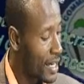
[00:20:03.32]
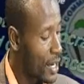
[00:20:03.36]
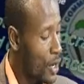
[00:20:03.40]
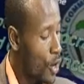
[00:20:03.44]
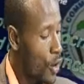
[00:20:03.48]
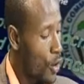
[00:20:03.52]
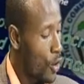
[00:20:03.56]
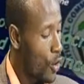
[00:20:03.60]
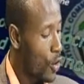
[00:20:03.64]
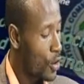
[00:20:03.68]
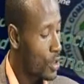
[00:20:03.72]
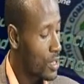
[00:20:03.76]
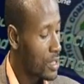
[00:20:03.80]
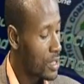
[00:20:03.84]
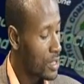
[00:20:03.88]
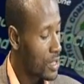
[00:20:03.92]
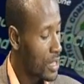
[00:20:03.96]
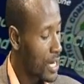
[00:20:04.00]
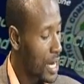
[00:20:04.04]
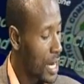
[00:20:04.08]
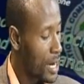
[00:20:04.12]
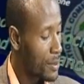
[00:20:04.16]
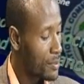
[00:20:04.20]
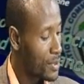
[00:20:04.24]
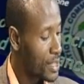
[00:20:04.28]
on
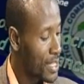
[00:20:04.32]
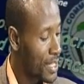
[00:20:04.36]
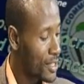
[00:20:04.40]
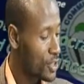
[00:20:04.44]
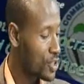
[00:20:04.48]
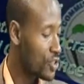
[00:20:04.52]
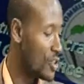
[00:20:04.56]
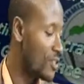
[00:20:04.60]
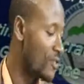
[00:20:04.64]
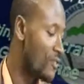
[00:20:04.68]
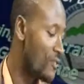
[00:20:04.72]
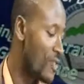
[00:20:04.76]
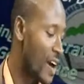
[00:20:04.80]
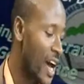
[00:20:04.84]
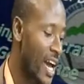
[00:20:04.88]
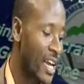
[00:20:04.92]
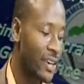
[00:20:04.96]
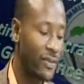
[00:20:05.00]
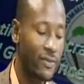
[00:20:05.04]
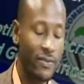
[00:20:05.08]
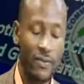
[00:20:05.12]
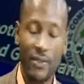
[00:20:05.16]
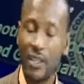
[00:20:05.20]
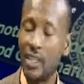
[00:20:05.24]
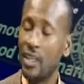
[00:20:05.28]
section 5,
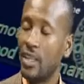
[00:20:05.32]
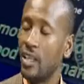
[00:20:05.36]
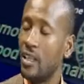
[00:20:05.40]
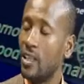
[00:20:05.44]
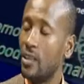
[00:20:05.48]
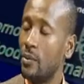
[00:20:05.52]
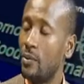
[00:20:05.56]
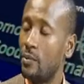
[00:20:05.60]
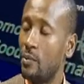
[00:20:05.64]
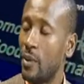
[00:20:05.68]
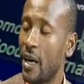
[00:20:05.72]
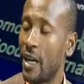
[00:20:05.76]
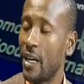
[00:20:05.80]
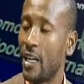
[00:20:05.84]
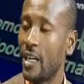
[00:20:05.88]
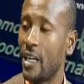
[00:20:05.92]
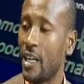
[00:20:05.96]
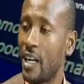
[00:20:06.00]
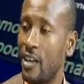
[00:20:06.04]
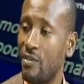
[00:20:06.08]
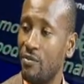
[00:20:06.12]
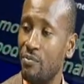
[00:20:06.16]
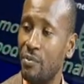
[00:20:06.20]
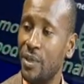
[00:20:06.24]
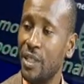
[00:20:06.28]
paragraph
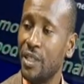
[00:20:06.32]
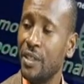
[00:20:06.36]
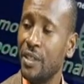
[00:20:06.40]
B.